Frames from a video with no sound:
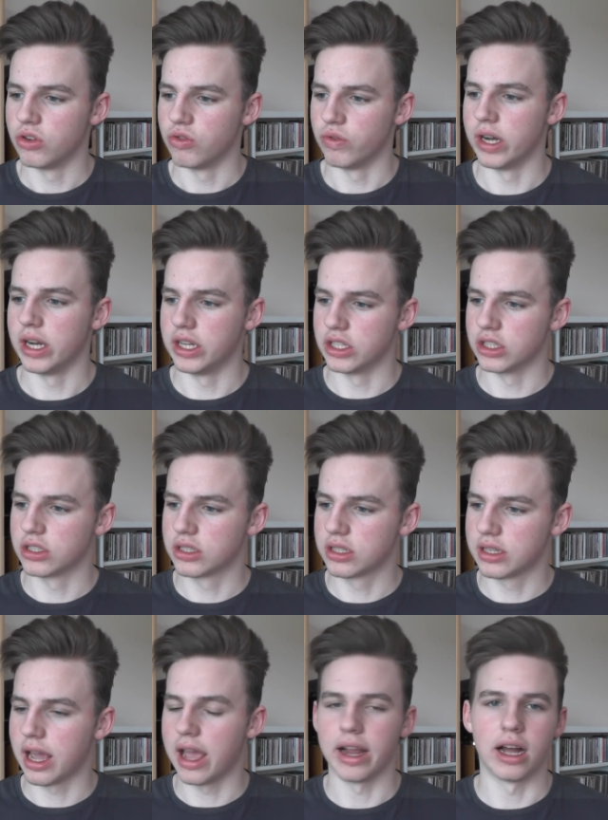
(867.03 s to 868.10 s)
really just
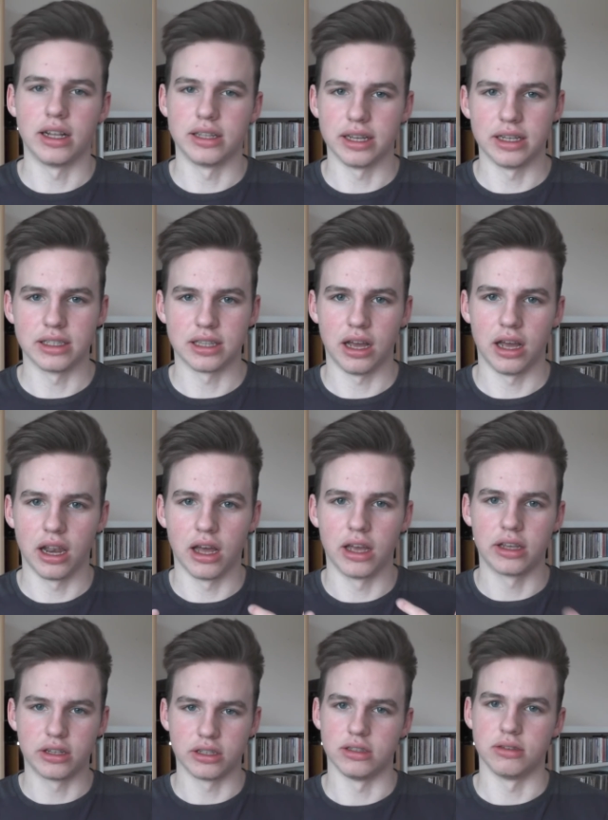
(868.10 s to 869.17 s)
getting ideas that I
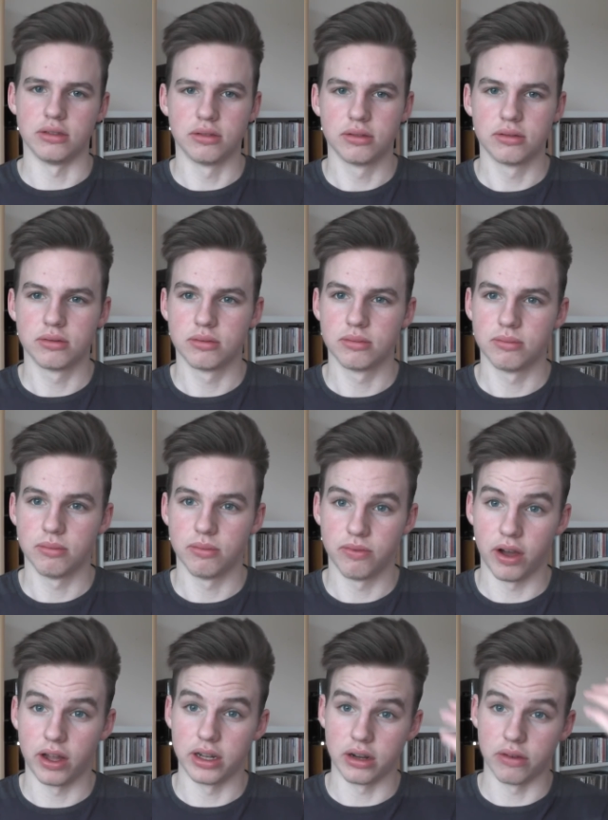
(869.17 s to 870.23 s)
like and
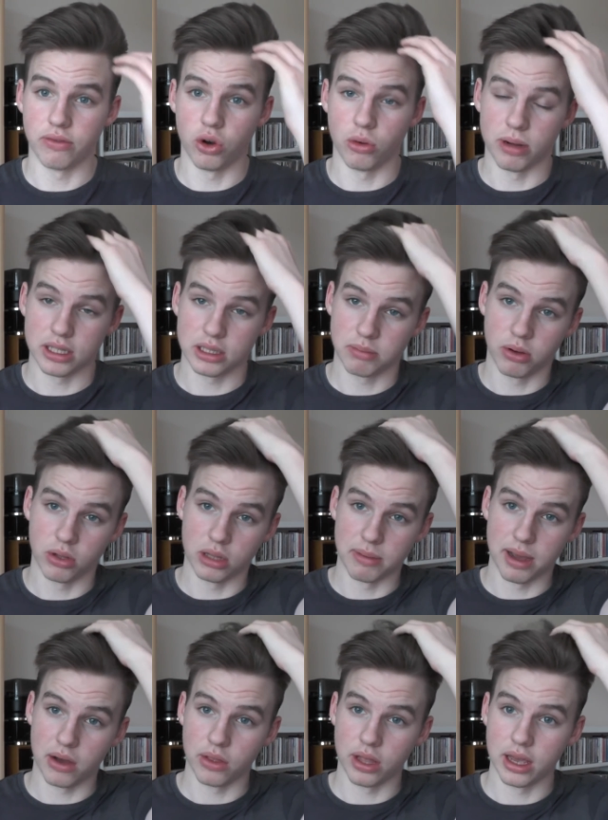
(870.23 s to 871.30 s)
finding a format to put them
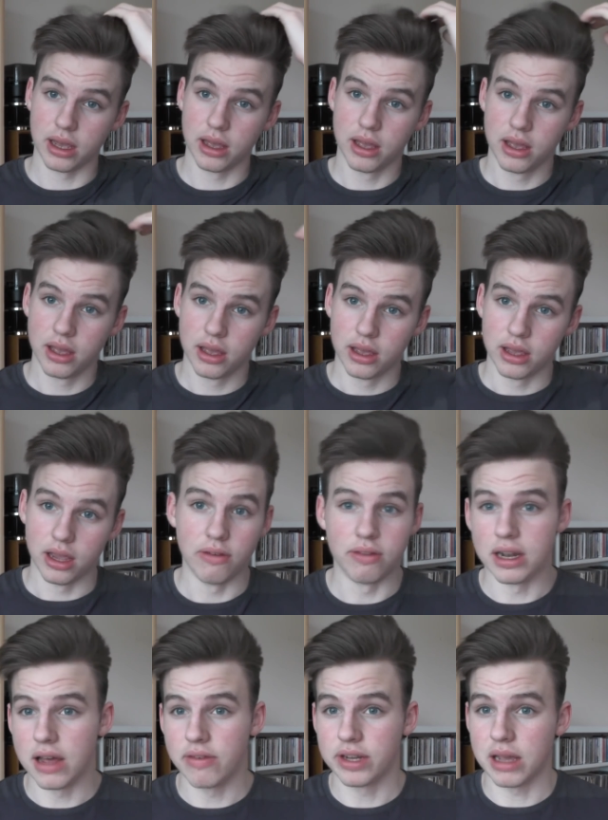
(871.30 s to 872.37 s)
out there. If
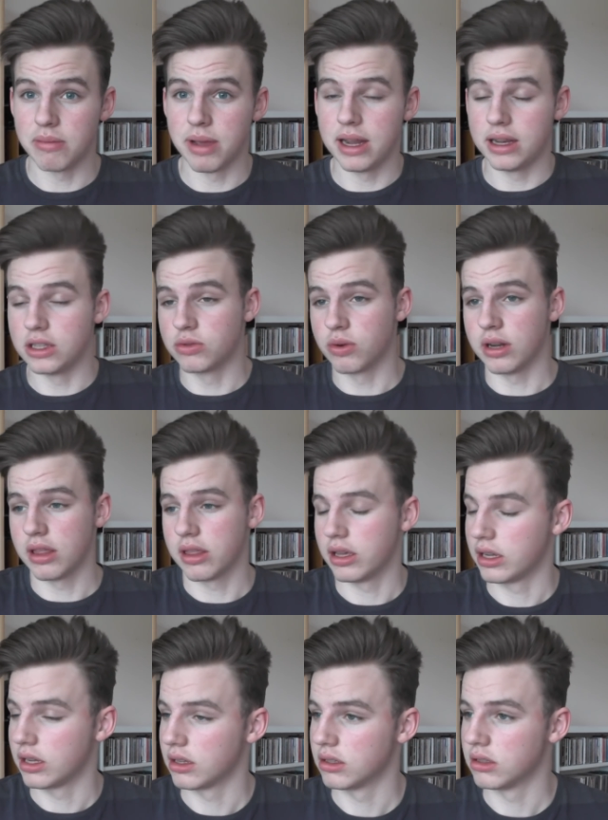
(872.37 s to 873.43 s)
they never get made into
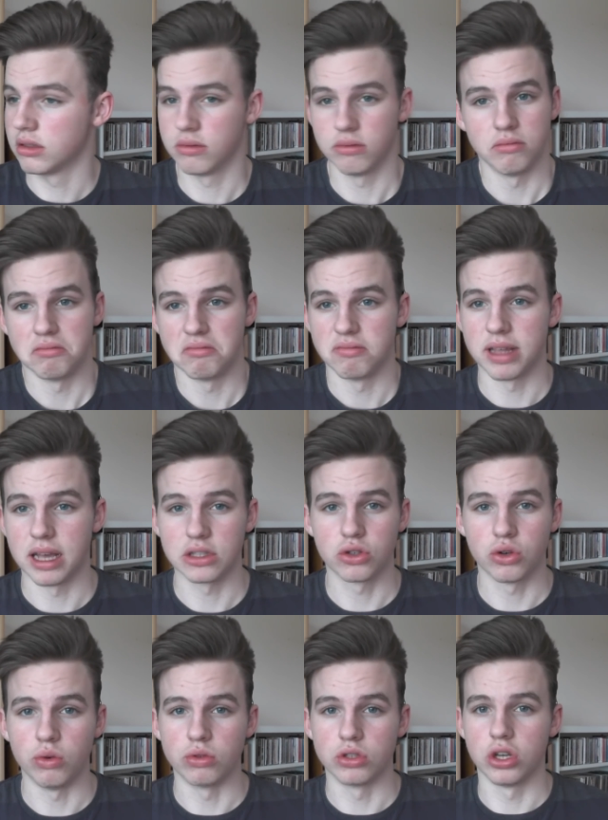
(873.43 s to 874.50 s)
anything, that's
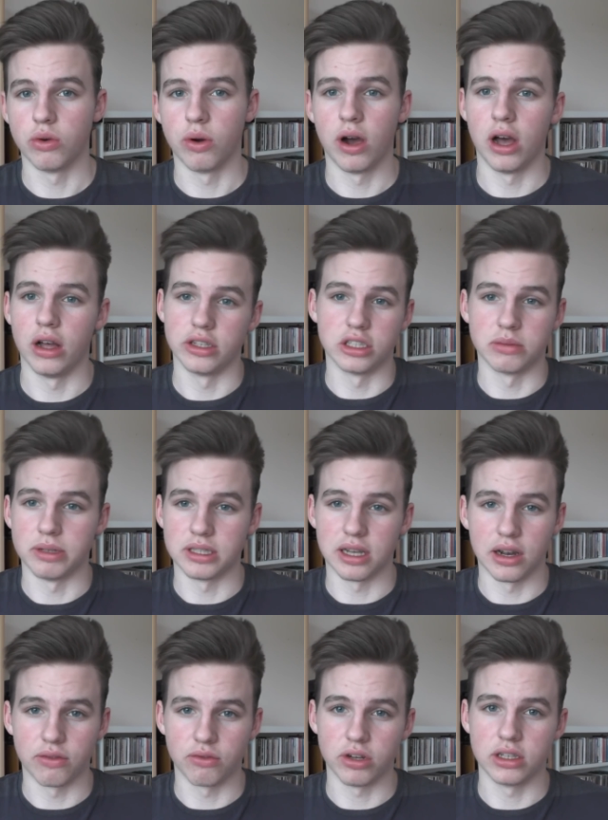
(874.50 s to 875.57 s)
cool too, or it just means
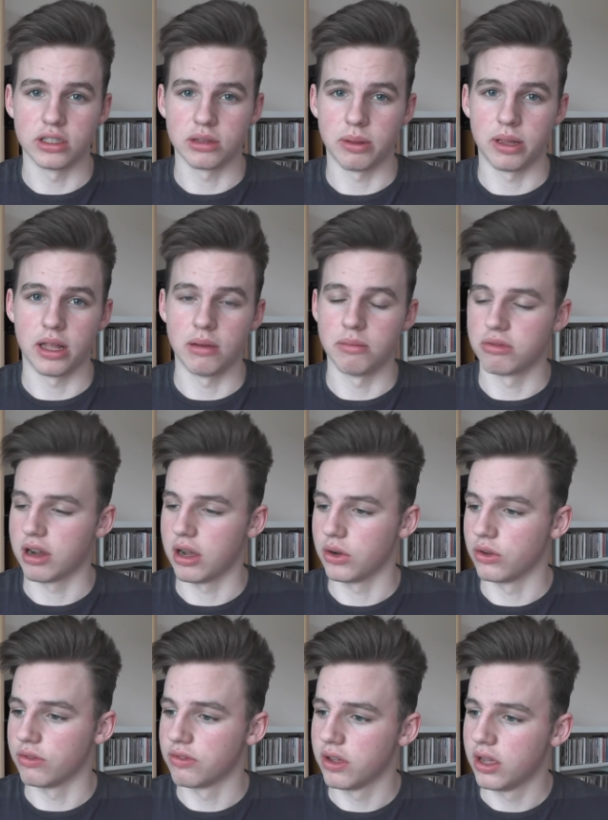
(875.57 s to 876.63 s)
I'll have written something that I'm proud
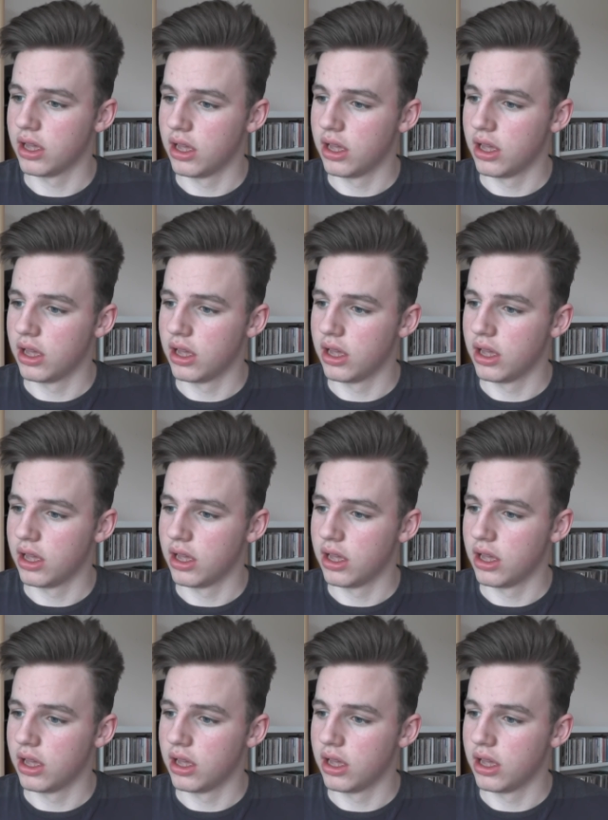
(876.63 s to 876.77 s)
of.